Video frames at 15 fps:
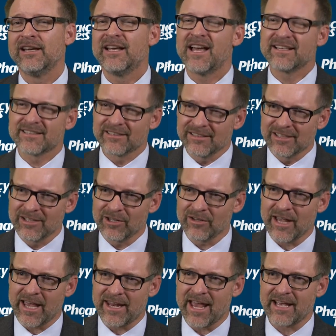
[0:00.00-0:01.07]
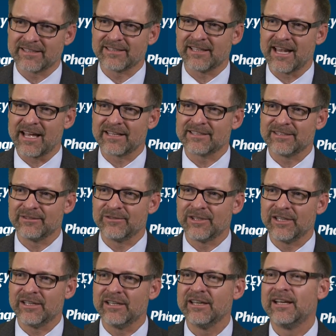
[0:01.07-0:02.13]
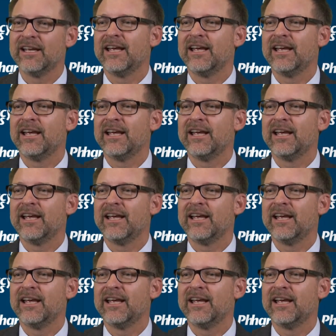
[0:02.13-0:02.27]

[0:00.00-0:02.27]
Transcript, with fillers: has a little antacid activity,